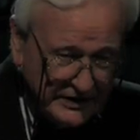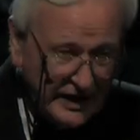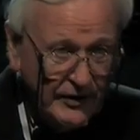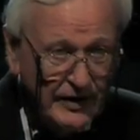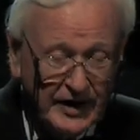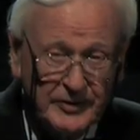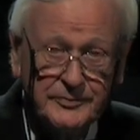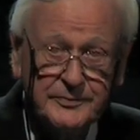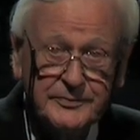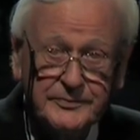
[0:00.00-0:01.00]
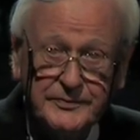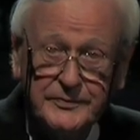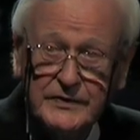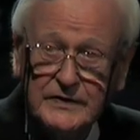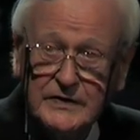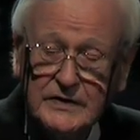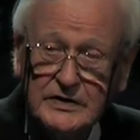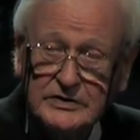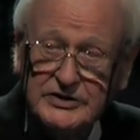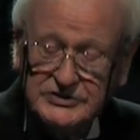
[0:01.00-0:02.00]
Now, I'm
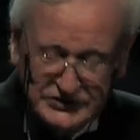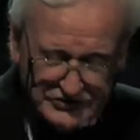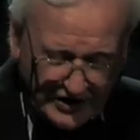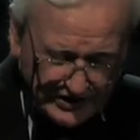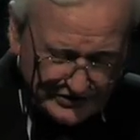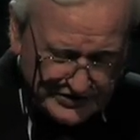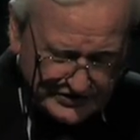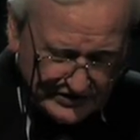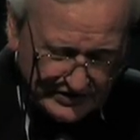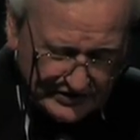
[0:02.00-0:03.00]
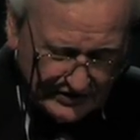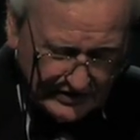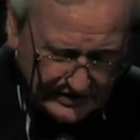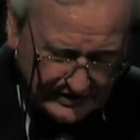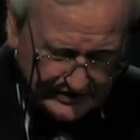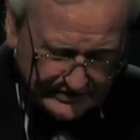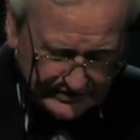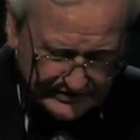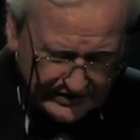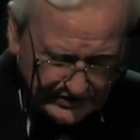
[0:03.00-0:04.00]
going to digress a little
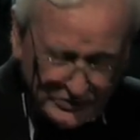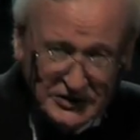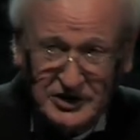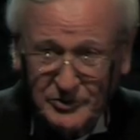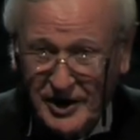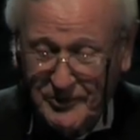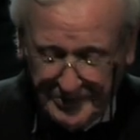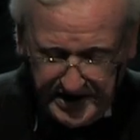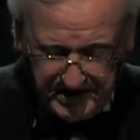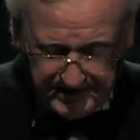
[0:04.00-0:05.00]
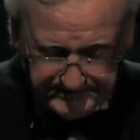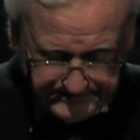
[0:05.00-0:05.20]
and tell you a little about me.